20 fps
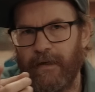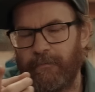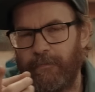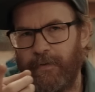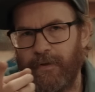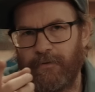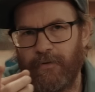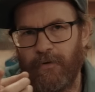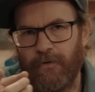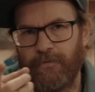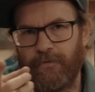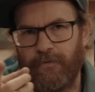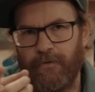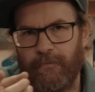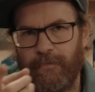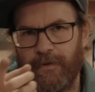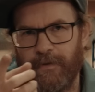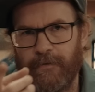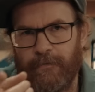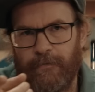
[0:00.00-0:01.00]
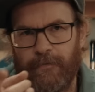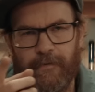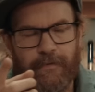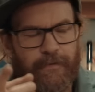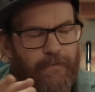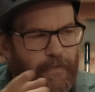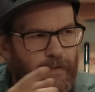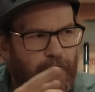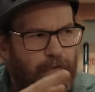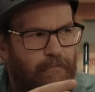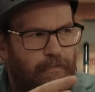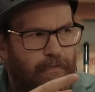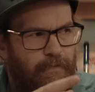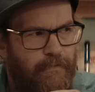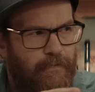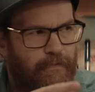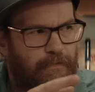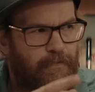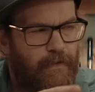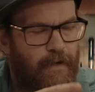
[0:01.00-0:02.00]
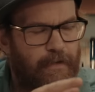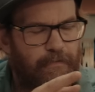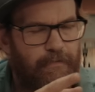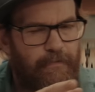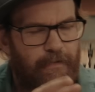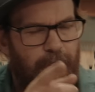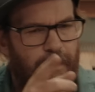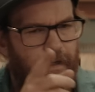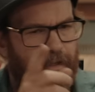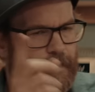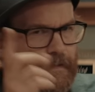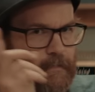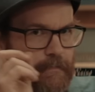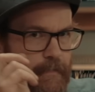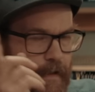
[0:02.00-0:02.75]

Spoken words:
that pitot tube is the first thing we're going to try today.